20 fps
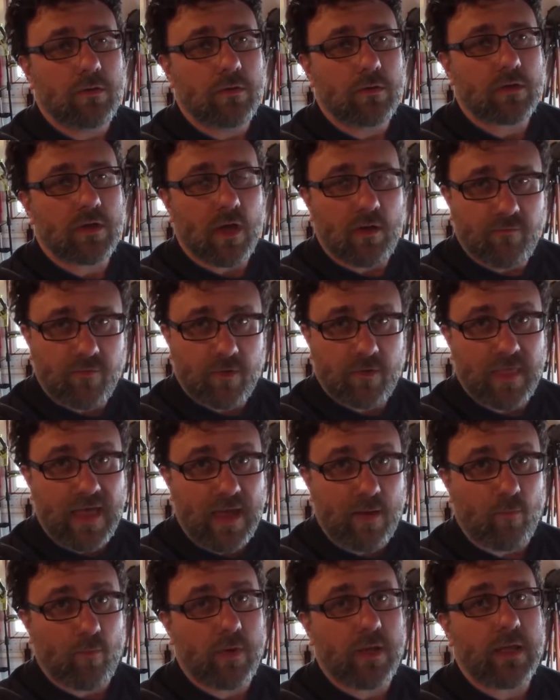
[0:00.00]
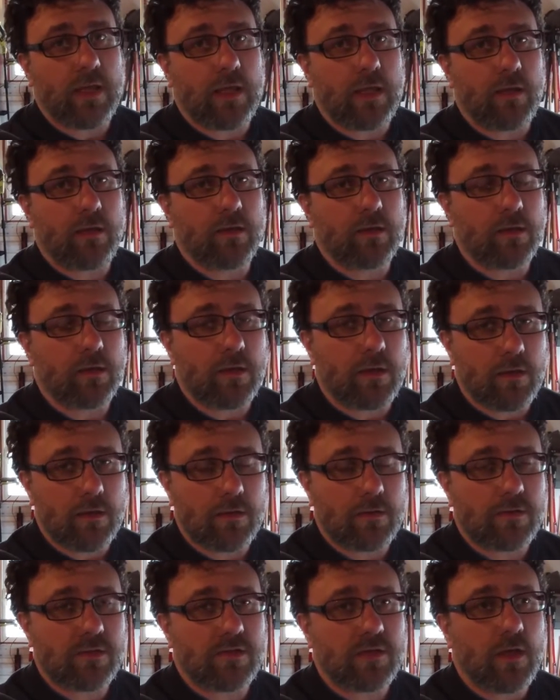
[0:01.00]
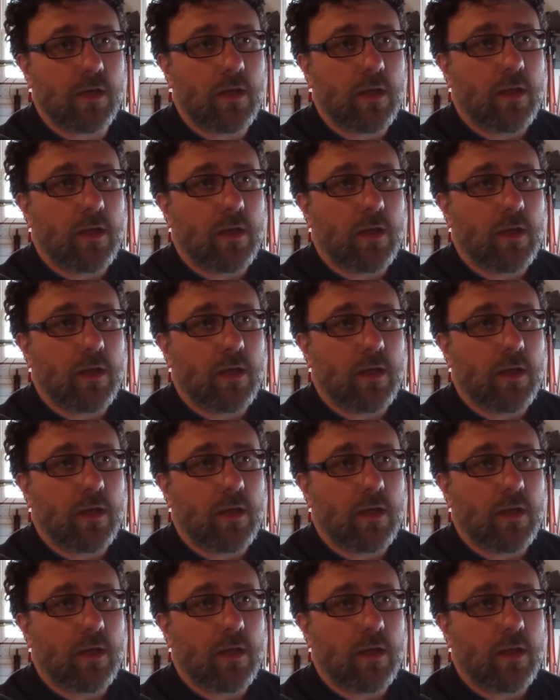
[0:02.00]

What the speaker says: cover that we used.